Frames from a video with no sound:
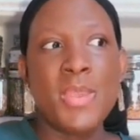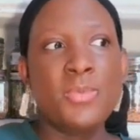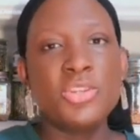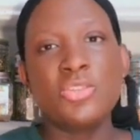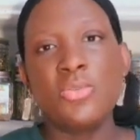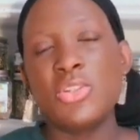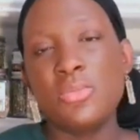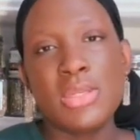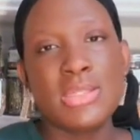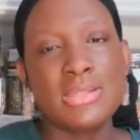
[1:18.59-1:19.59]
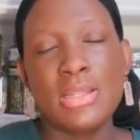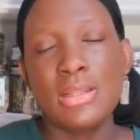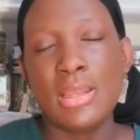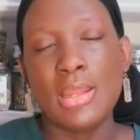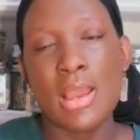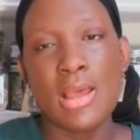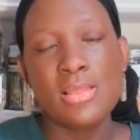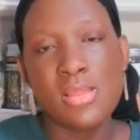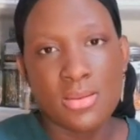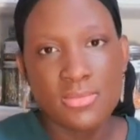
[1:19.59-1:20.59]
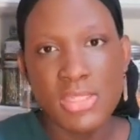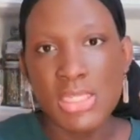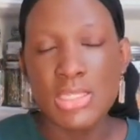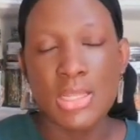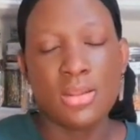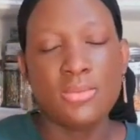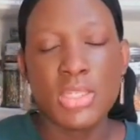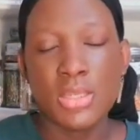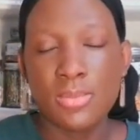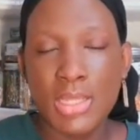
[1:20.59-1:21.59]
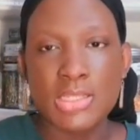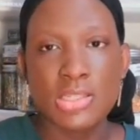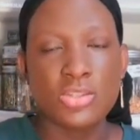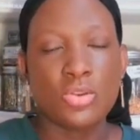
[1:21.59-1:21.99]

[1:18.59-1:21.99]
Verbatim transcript: People just always knew me as a tea lady. I love teas. I love tea blends.